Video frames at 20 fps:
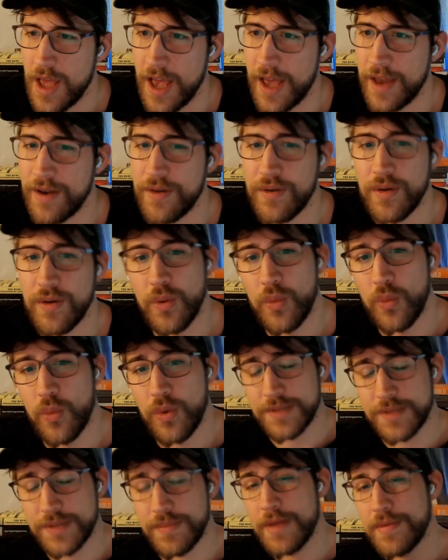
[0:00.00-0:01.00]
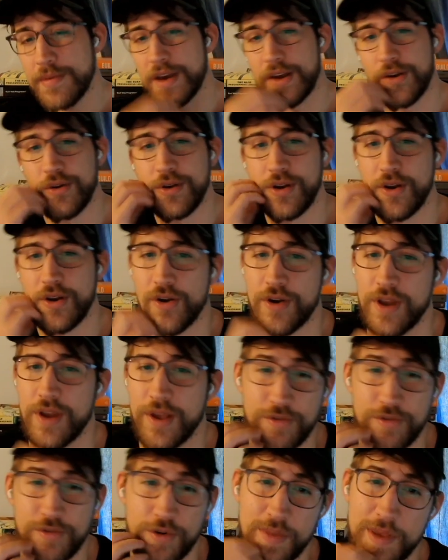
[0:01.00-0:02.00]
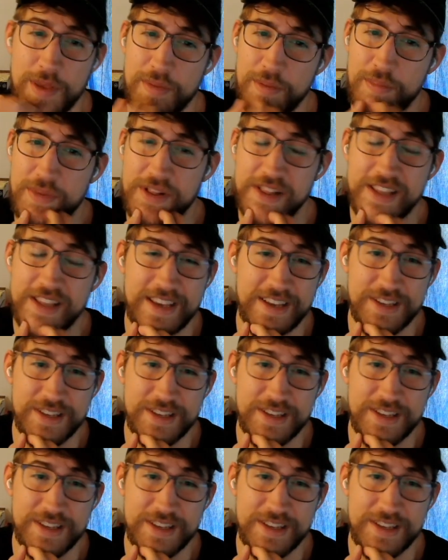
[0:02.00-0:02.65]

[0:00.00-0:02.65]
And what's maybe a good learning for people building,